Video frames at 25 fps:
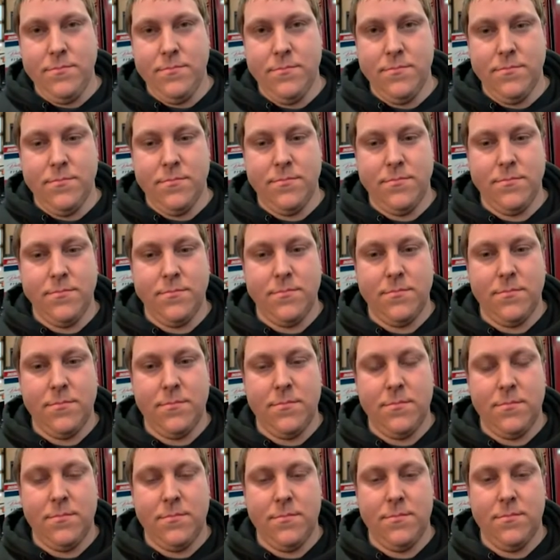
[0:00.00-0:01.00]

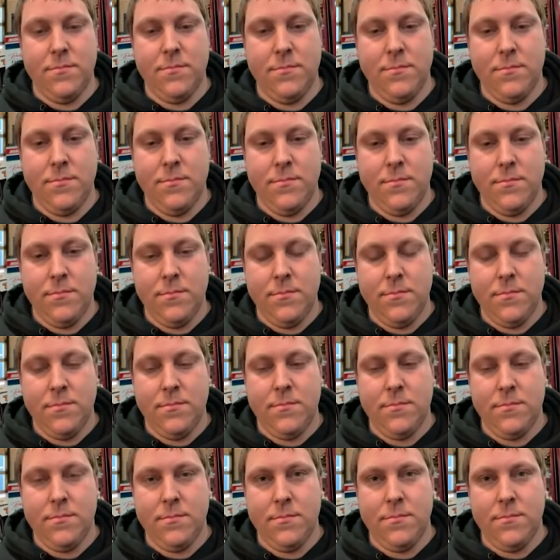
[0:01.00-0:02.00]

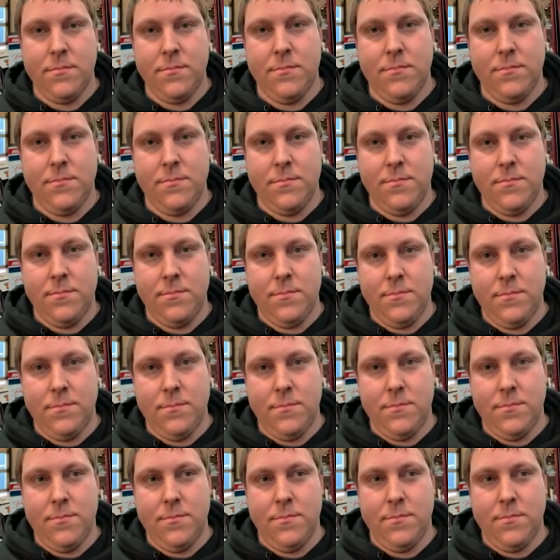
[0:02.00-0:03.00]

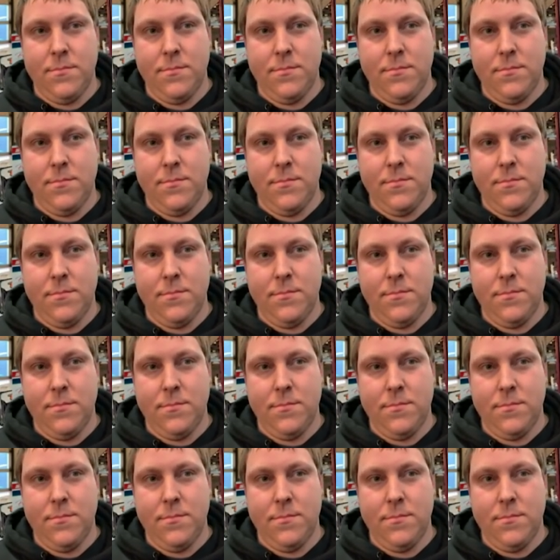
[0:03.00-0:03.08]
[no speech]